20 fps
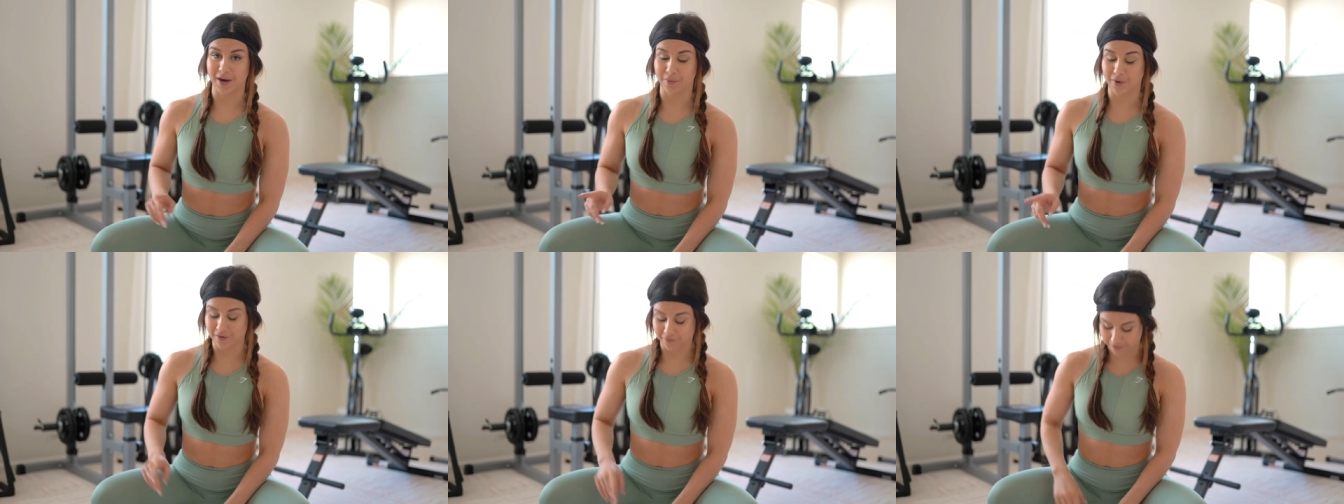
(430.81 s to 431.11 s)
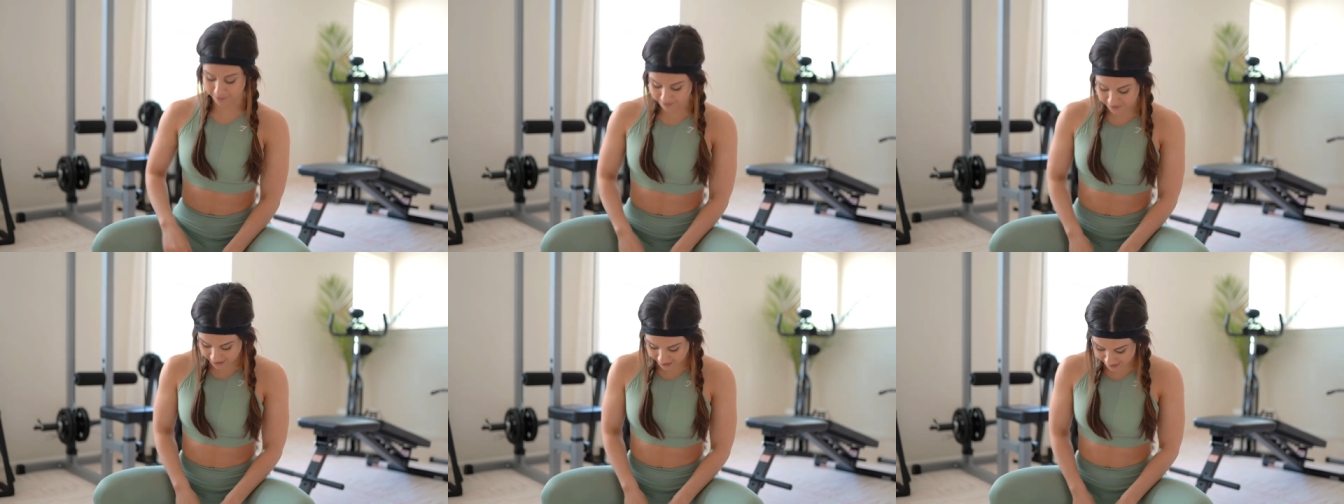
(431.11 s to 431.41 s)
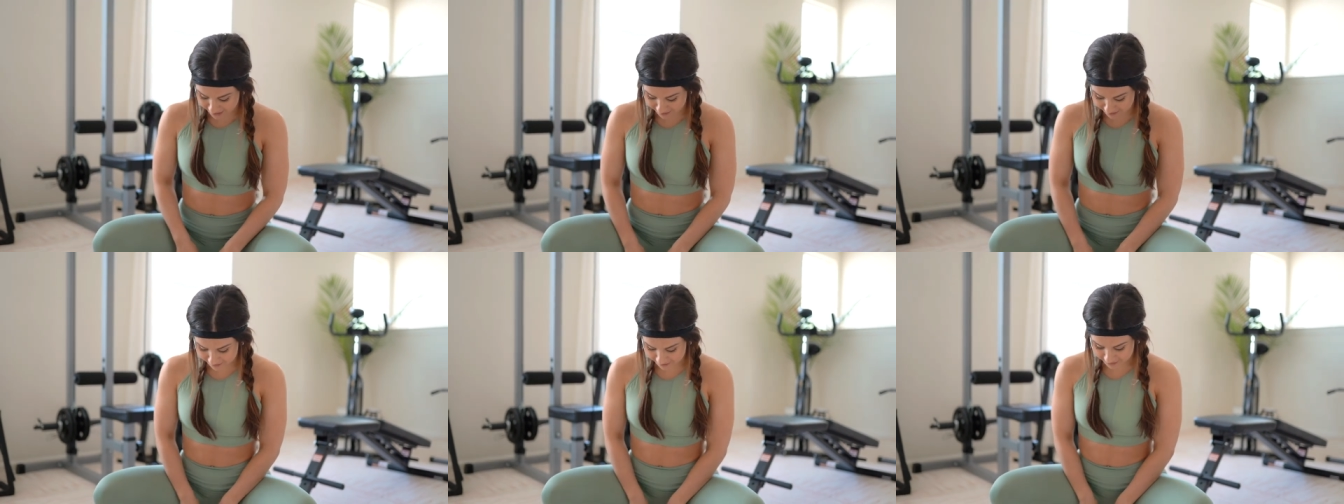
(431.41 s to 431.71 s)
I went from
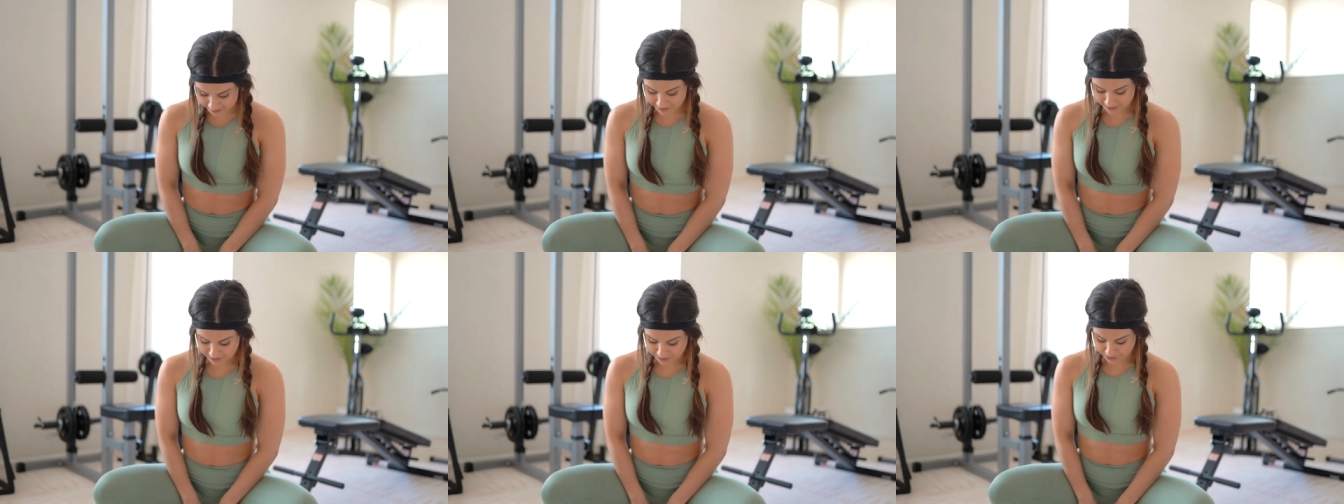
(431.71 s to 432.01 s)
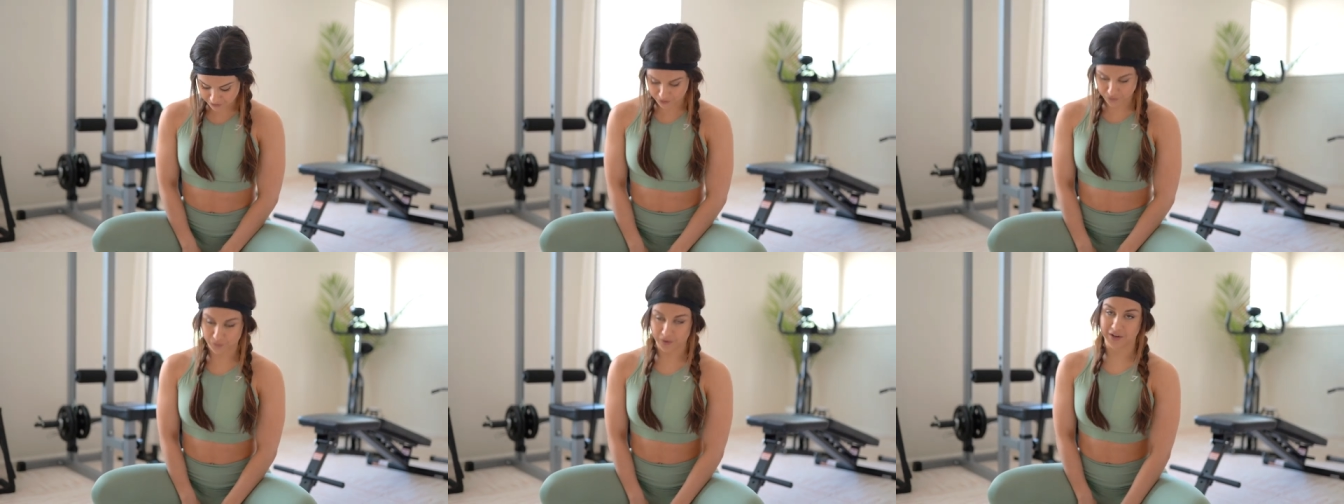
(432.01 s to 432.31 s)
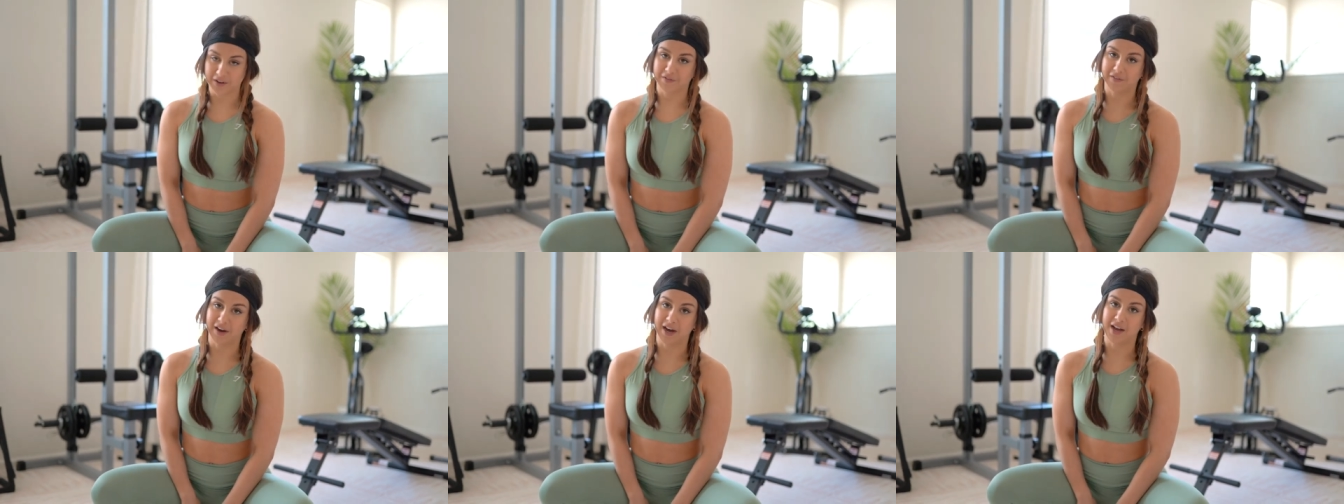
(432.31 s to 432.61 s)
10 to
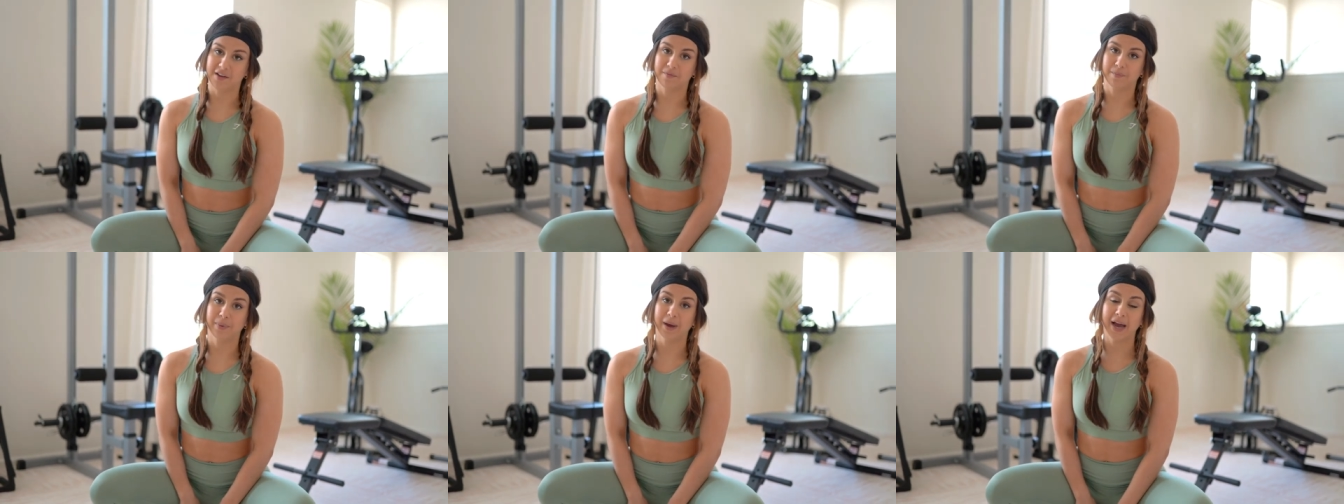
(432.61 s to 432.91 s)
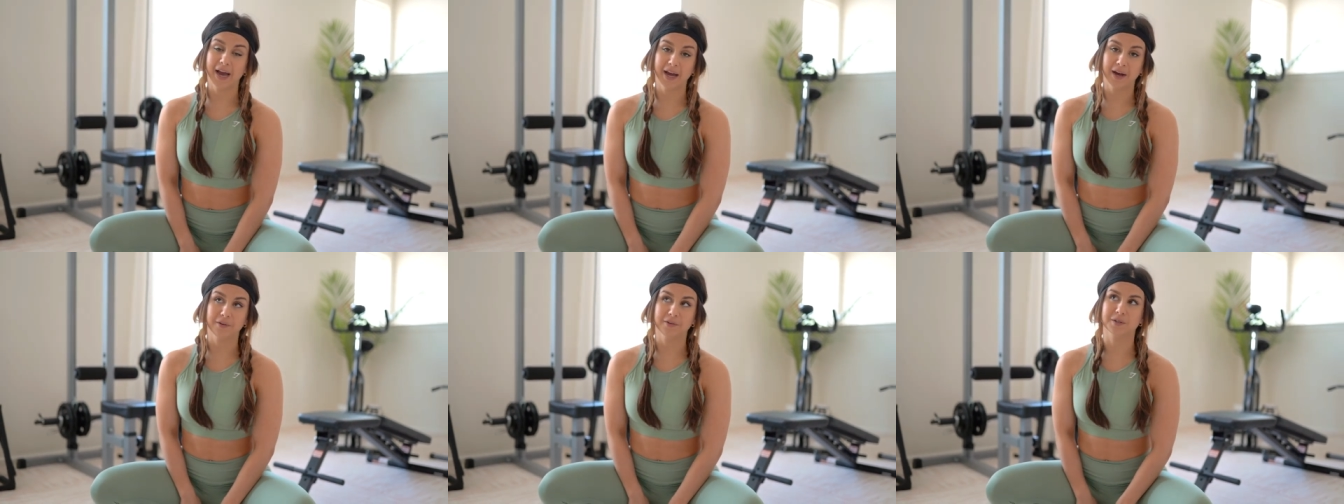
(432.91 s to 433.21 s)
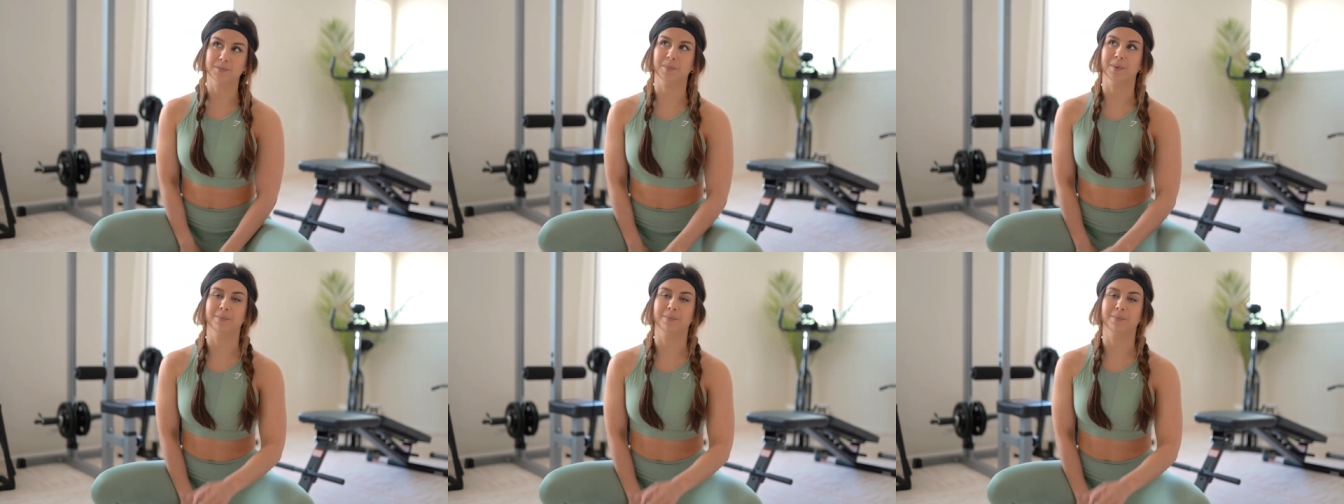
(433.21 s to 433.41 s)
25 pounds,